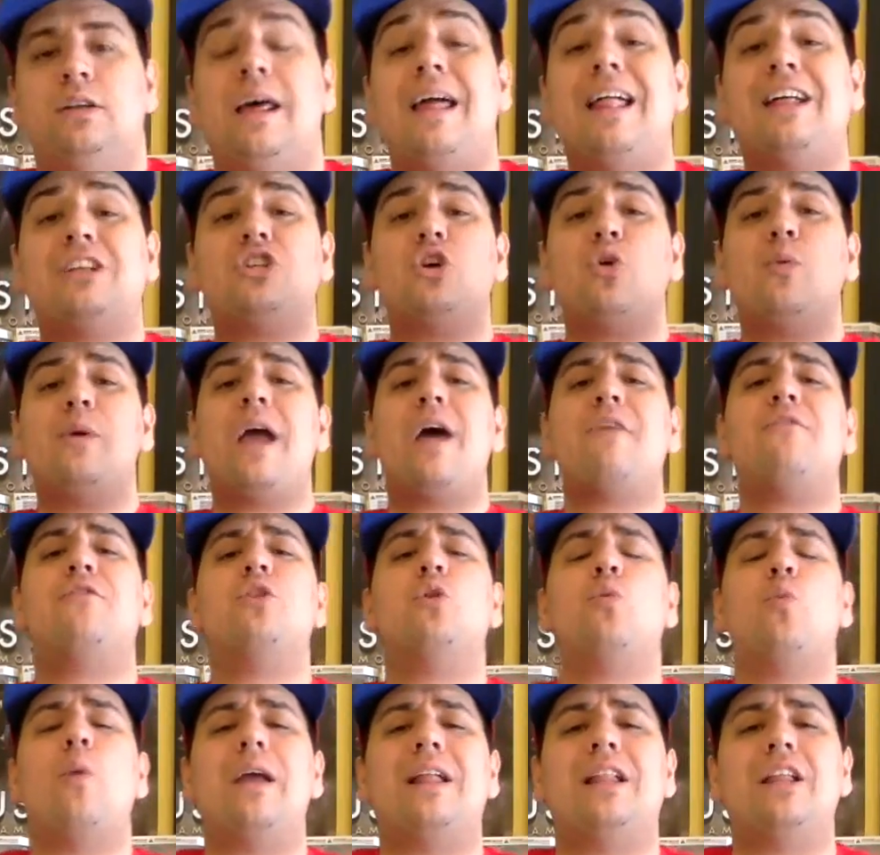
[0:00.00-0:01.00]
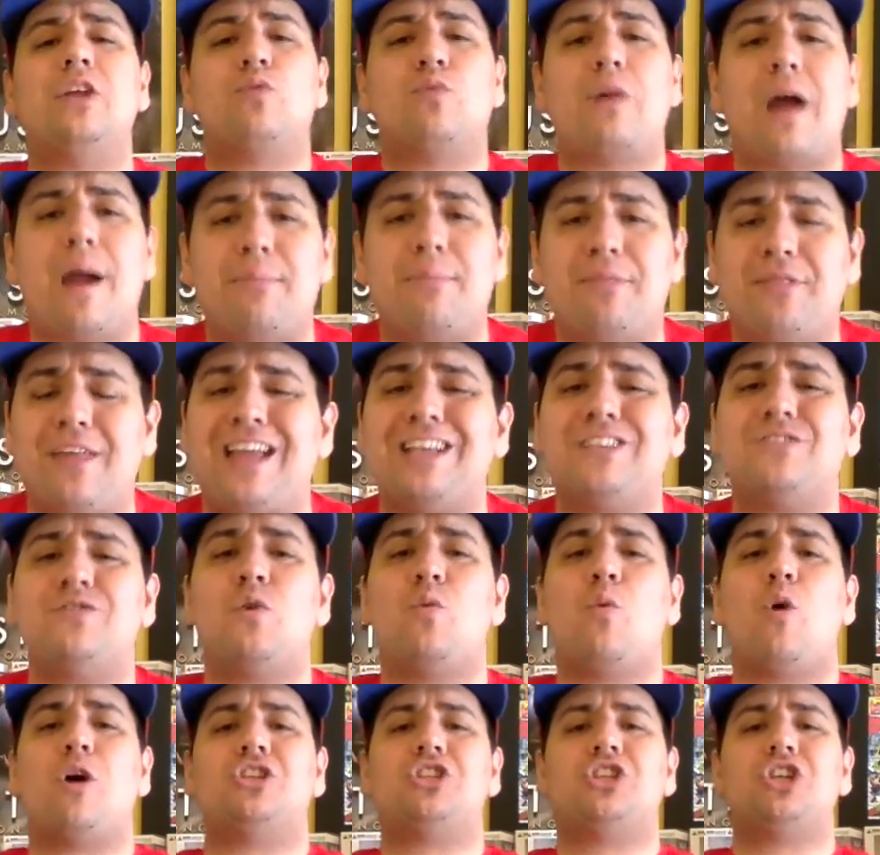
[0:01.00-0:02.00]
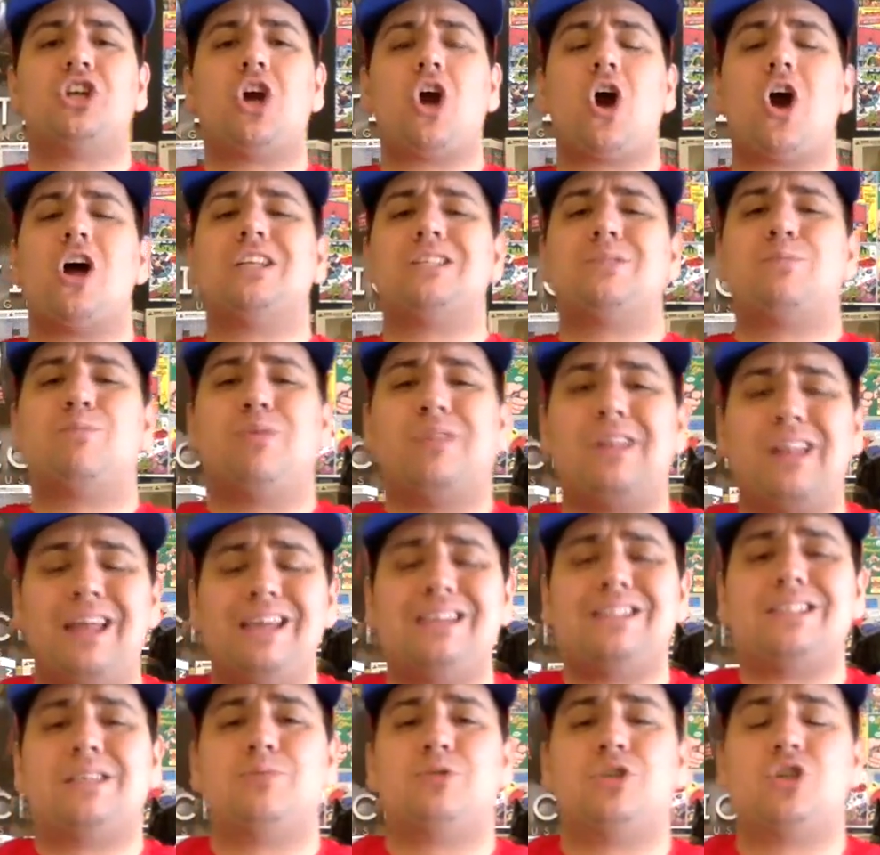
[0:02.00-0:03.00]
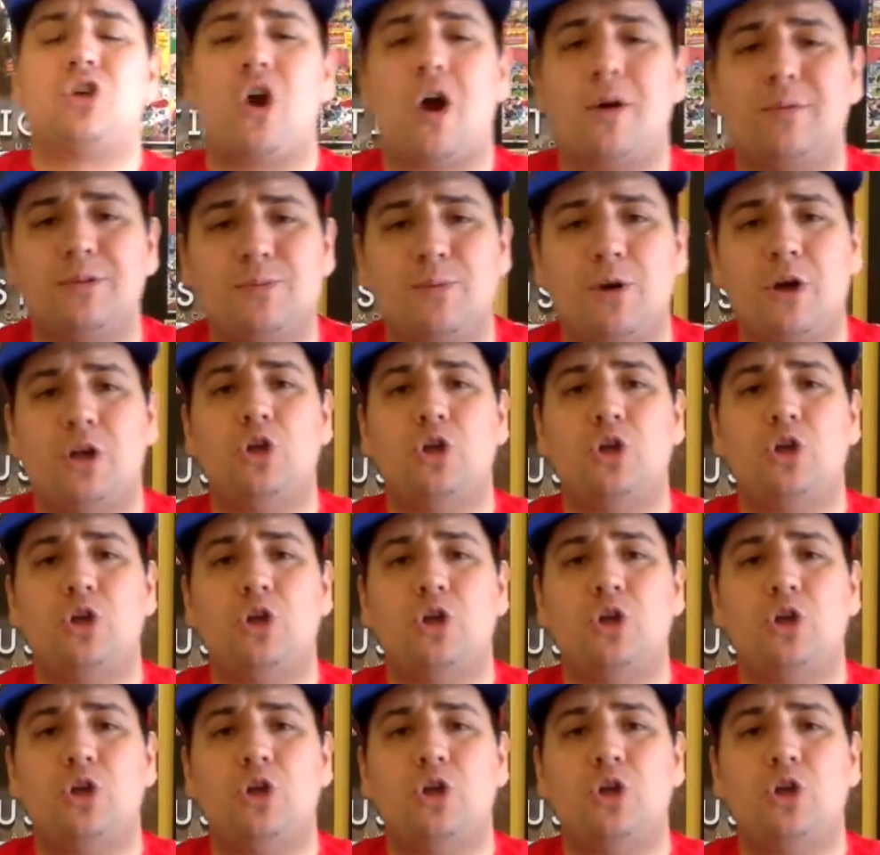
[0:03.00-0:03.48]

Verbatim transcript: Now, that's all we have for the weekly wrap. Thanks for for watching, guys. Please subscribe to my